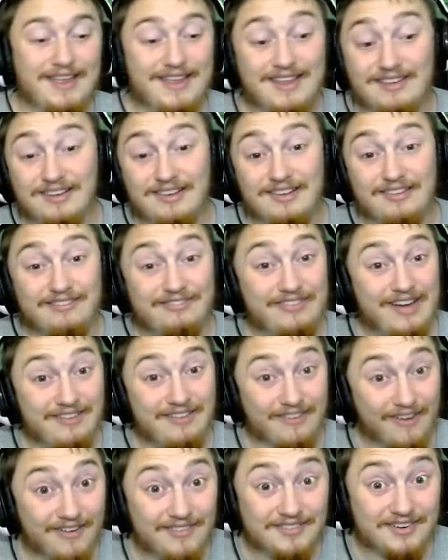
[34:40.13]
e to the
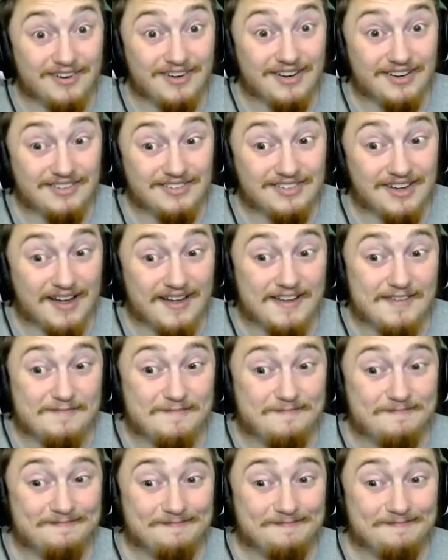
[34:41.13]
500 each time,